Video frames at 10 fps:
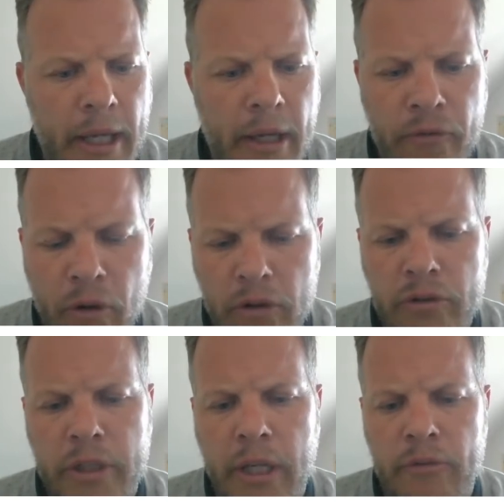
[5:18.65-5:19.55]
of
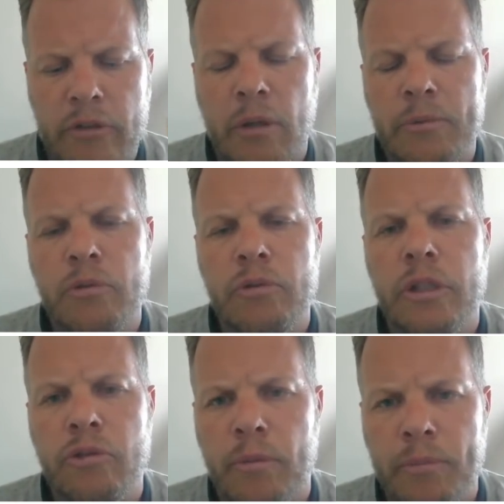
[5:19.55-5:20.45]
course, give us opportunity
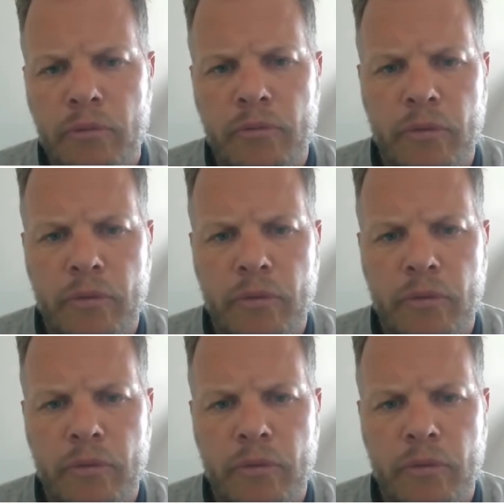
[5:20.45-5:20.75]
to improve